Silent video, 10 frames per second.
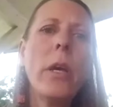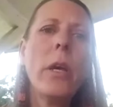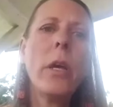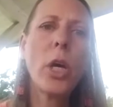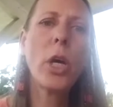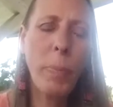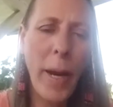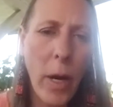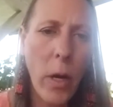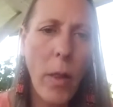could
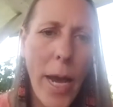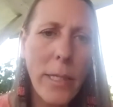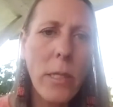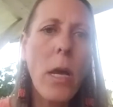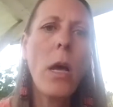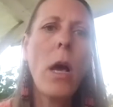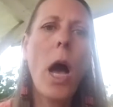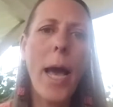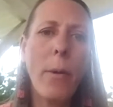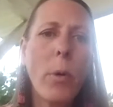paralyze.
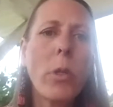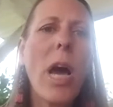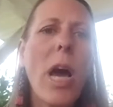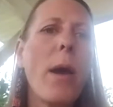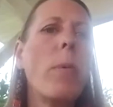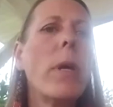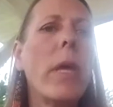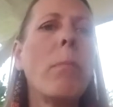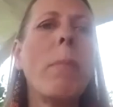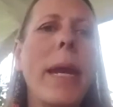I will die
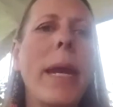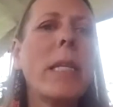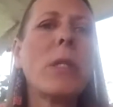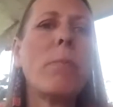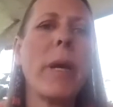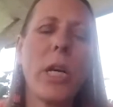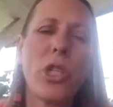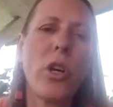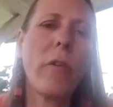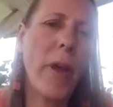within minutes
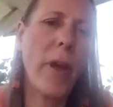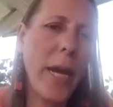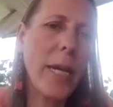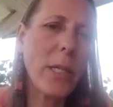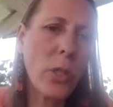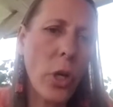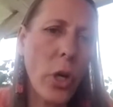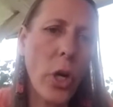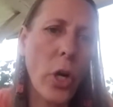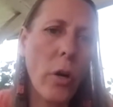because your vagus
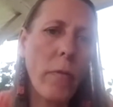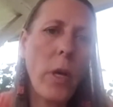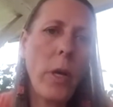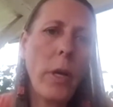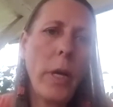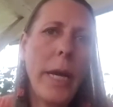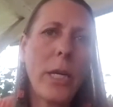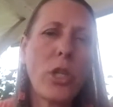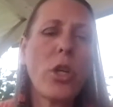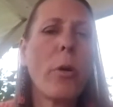nerve
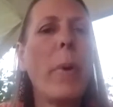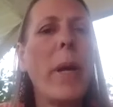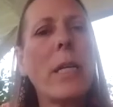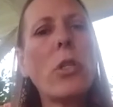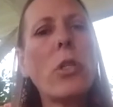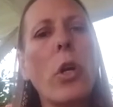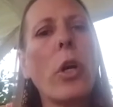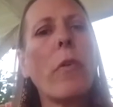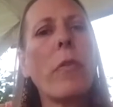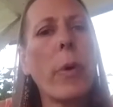is your biggest
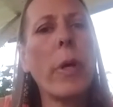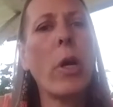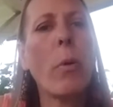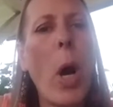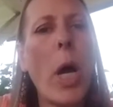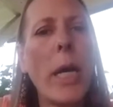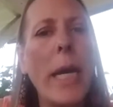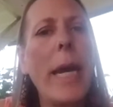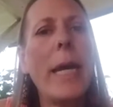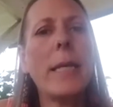nerve through your
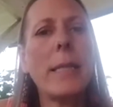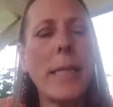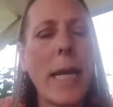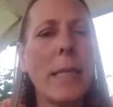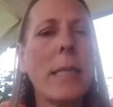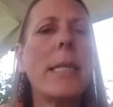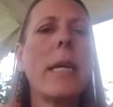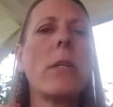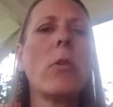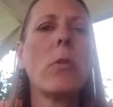body. It sends
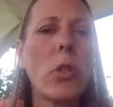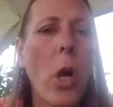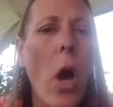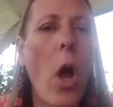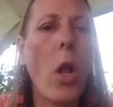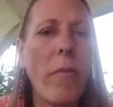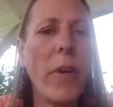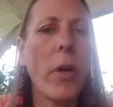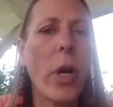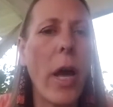signals to all of
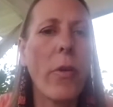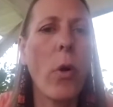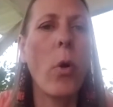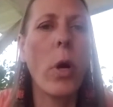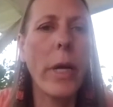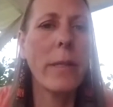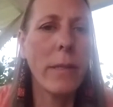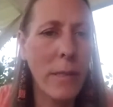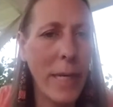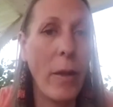your other
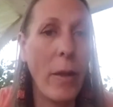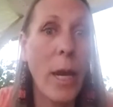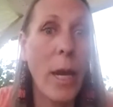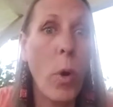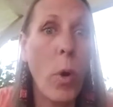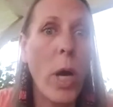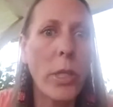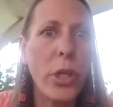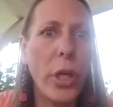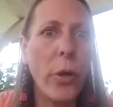organs telling it what
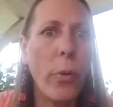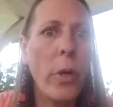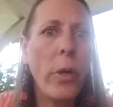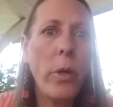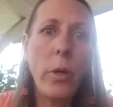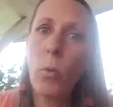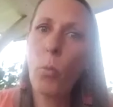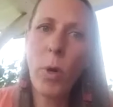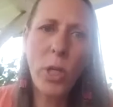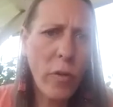to do.
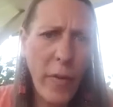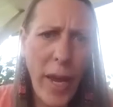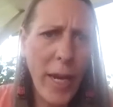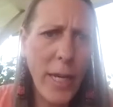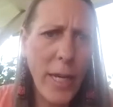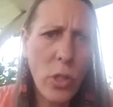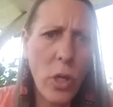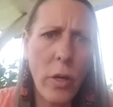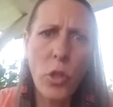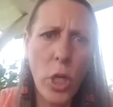Once your vagus
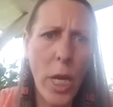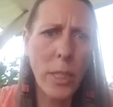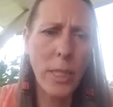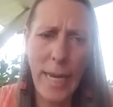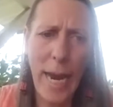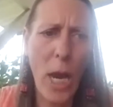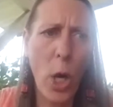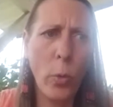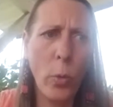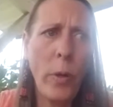nerve shuts down,